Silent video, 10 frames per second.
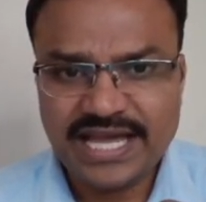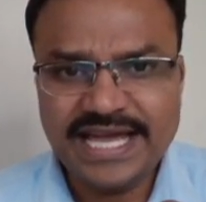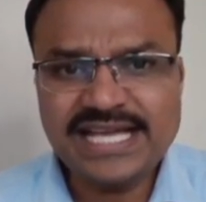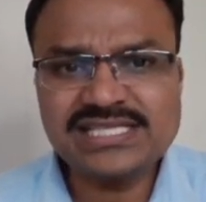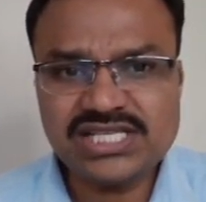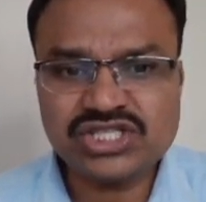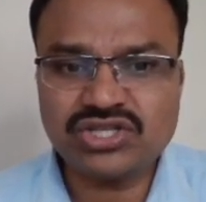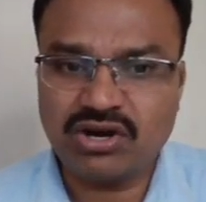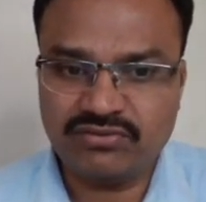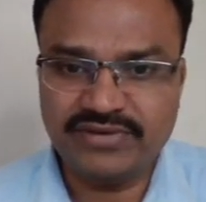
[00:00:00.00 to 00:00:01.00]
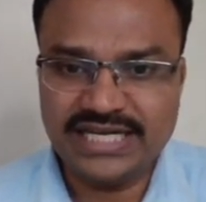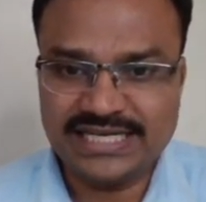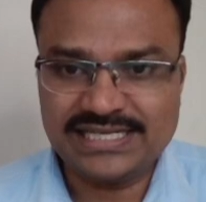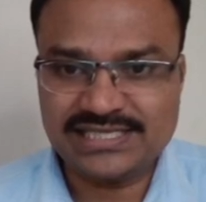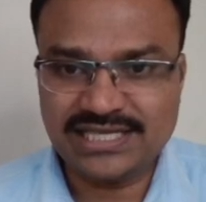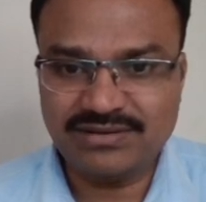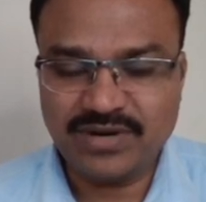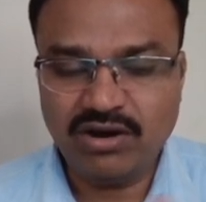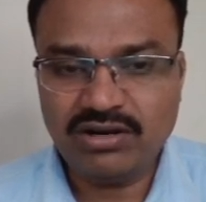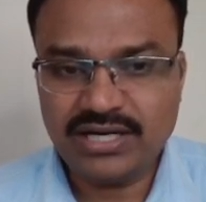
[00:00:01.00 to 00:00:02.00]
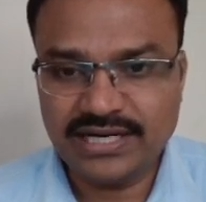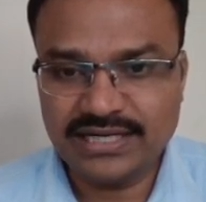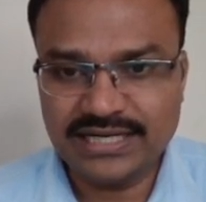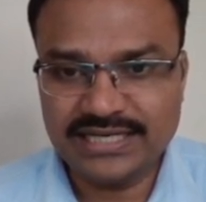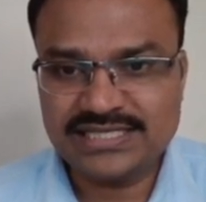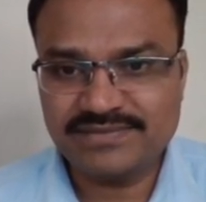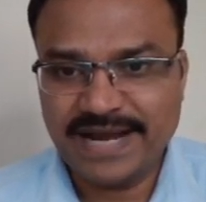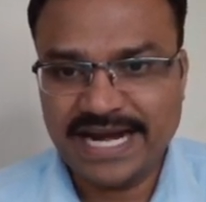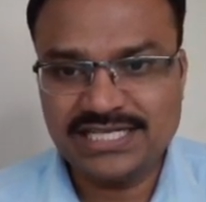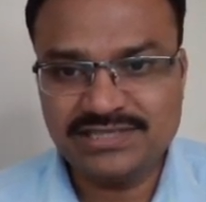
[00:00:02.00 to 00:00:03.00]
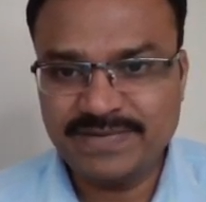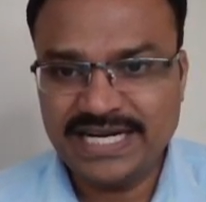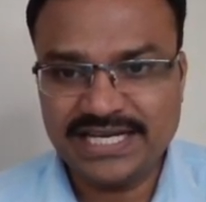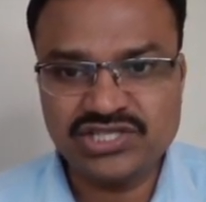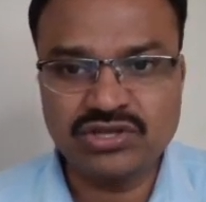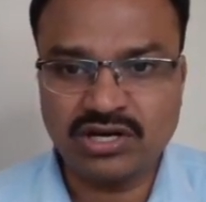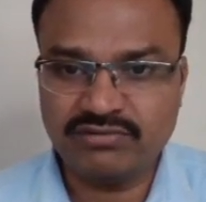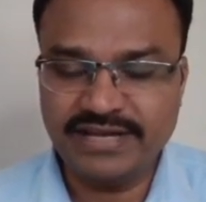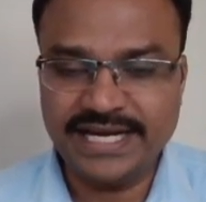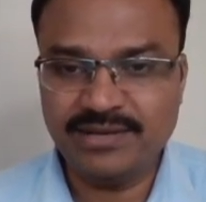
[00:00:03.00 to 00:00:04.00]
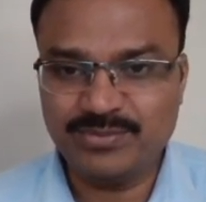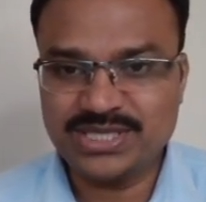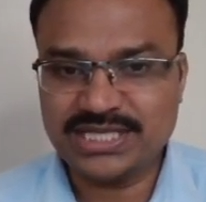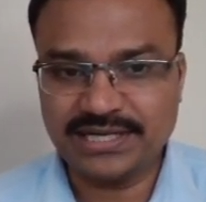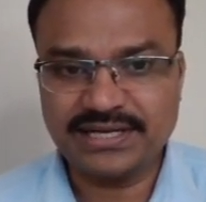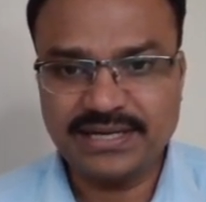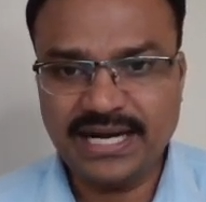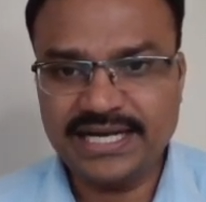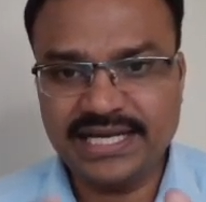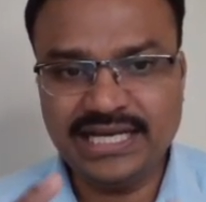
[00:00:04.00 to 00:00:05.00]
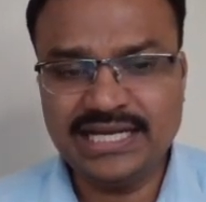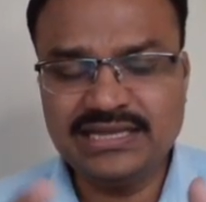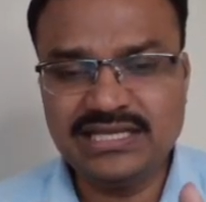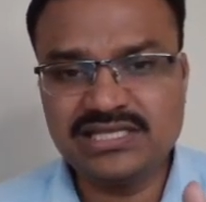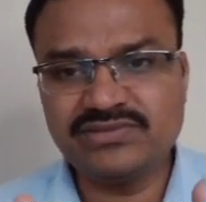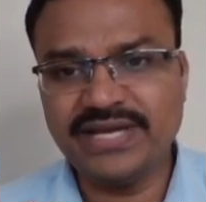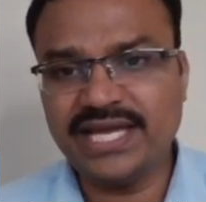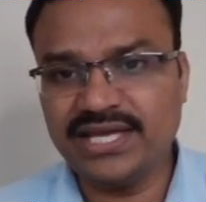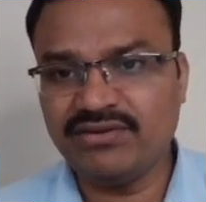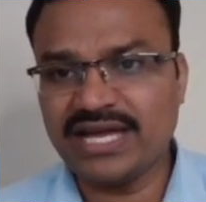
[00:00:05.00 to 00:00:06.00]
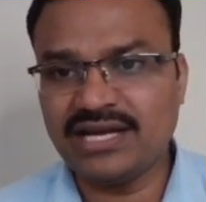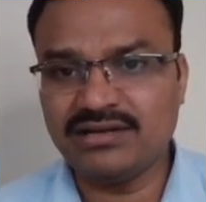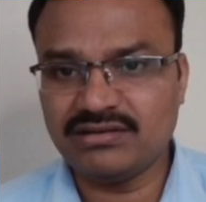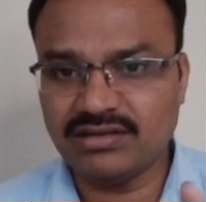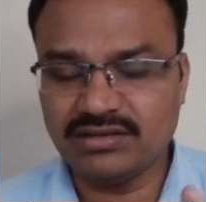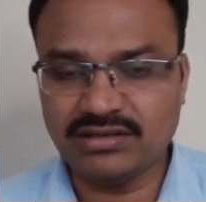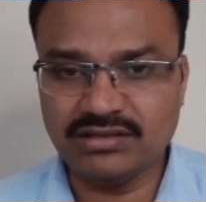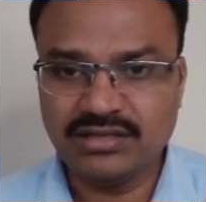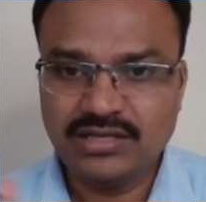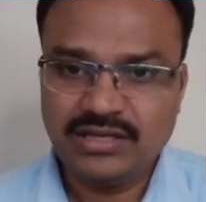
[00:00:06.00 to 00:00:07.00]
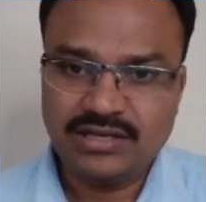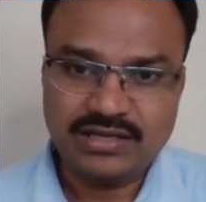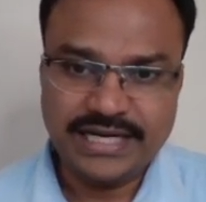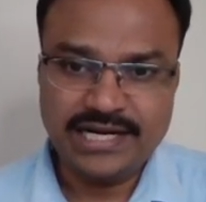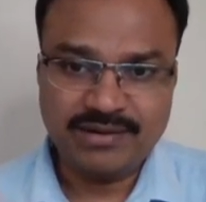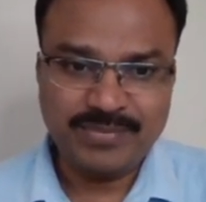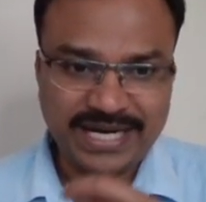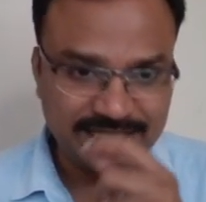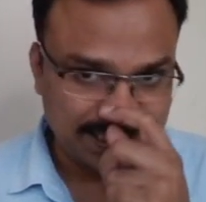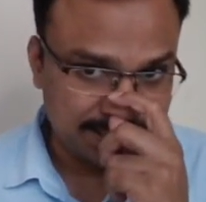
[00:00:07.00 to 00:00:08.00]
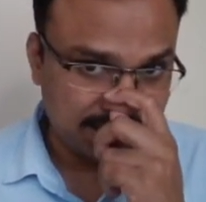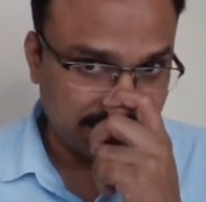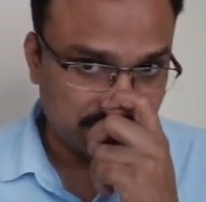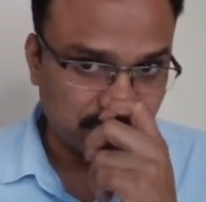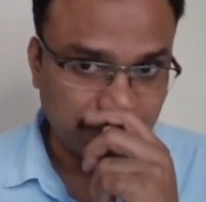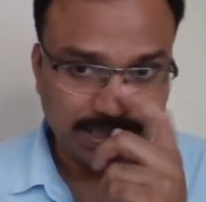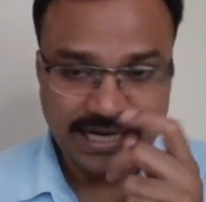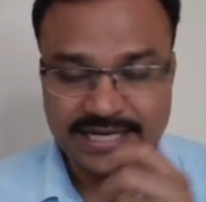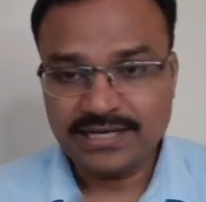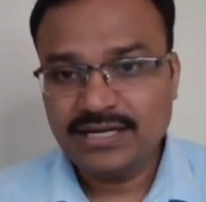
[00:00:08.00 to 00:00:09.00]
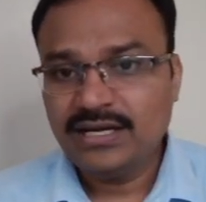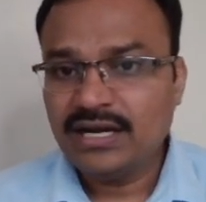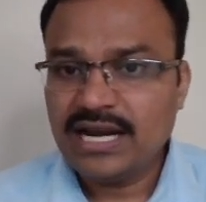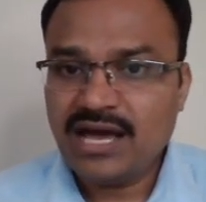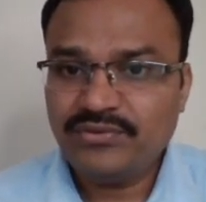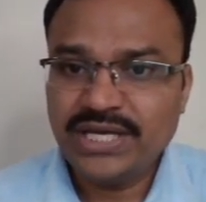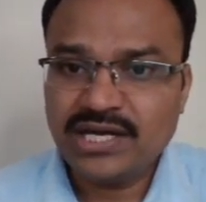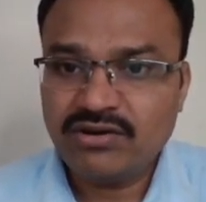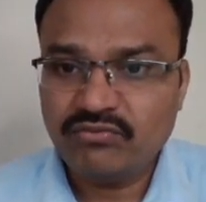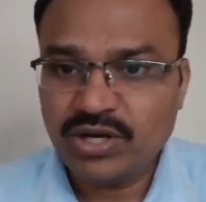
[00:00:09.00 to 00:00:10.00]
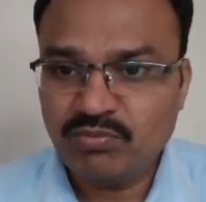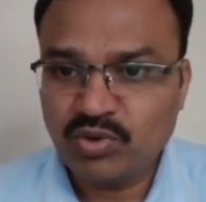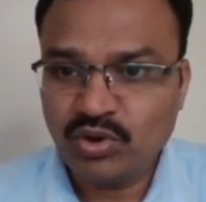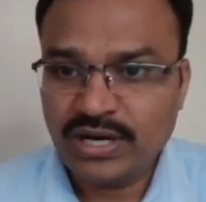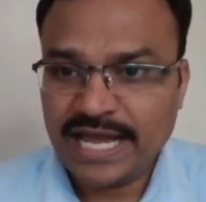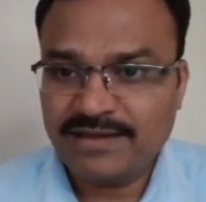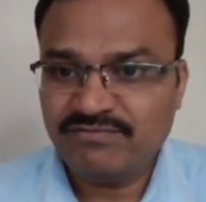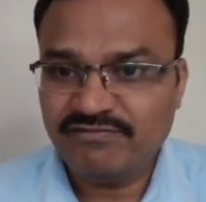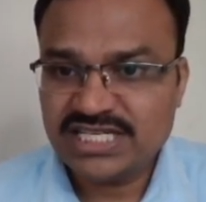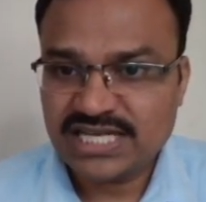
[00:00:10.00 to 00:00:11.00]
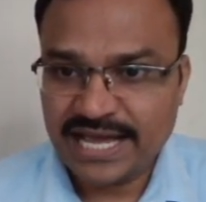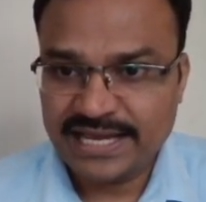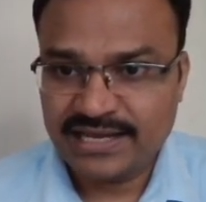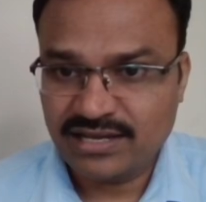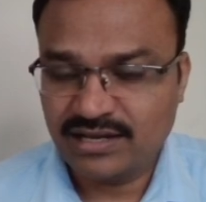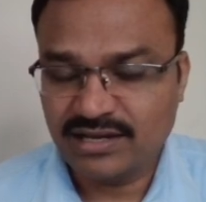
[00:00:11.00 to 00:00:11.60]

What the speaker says: excess stock with itself, or its management is not very efficient, right? In this way, you can interpret this ratio, right? Now here, one more time, which I